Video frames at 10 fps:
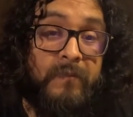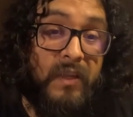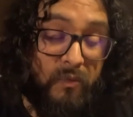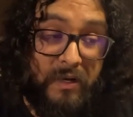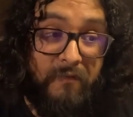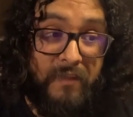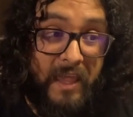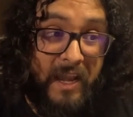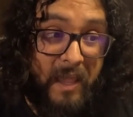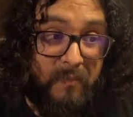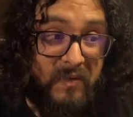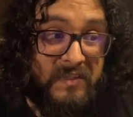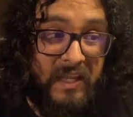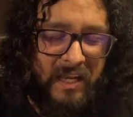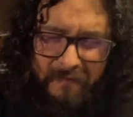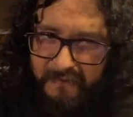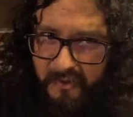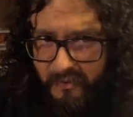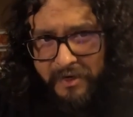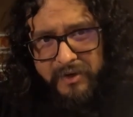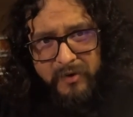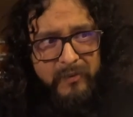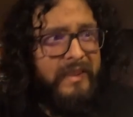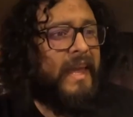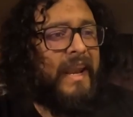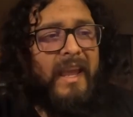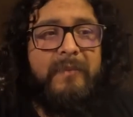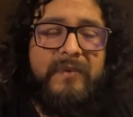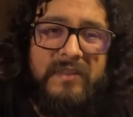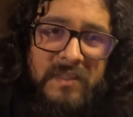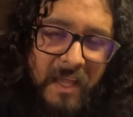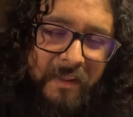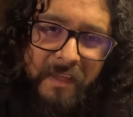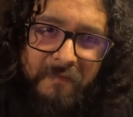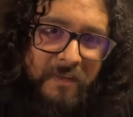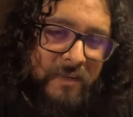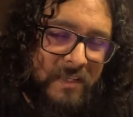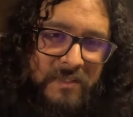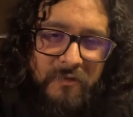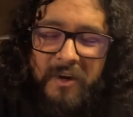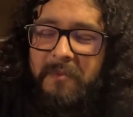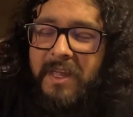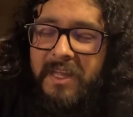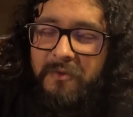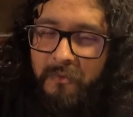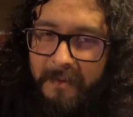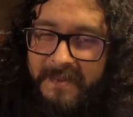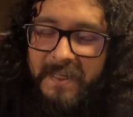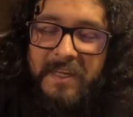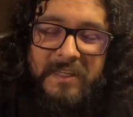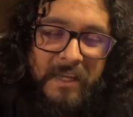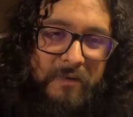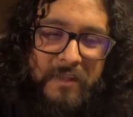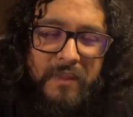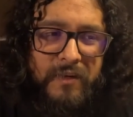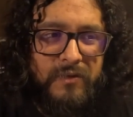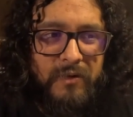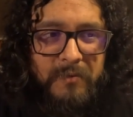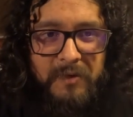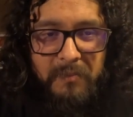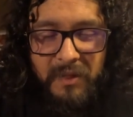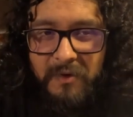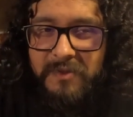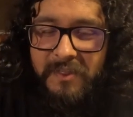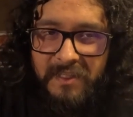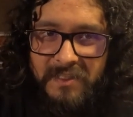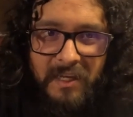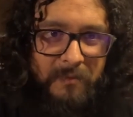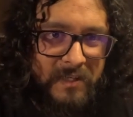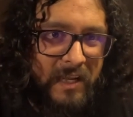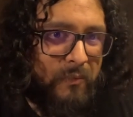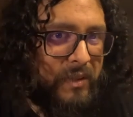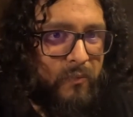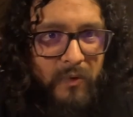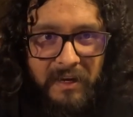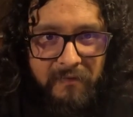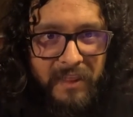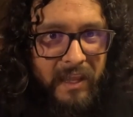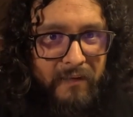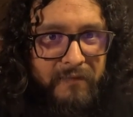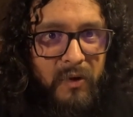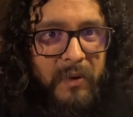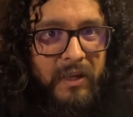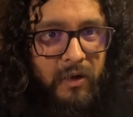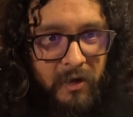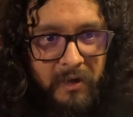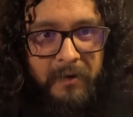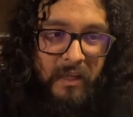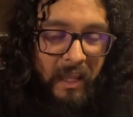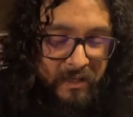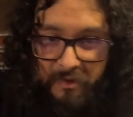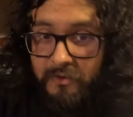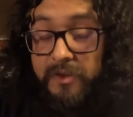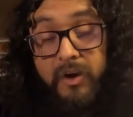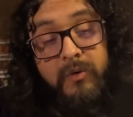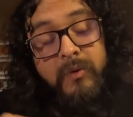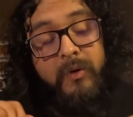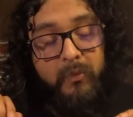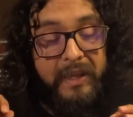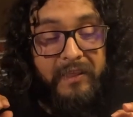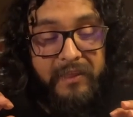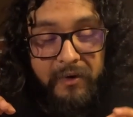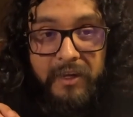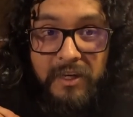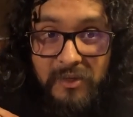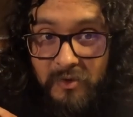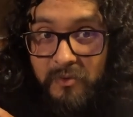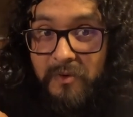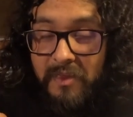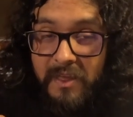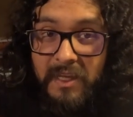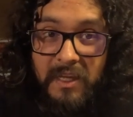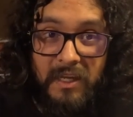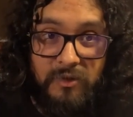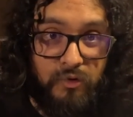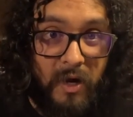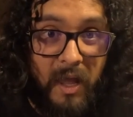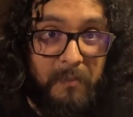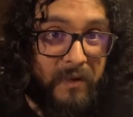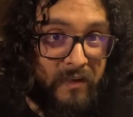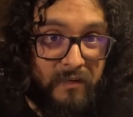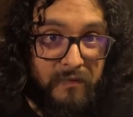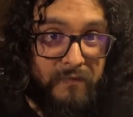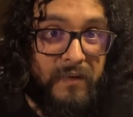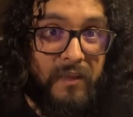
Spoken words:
whenever that happens. And if you want to know when that happens, I'll have their Instagram and website down in the description below so you can stay up to date with whatever they have going on. And you'll know when they're going to do the drop of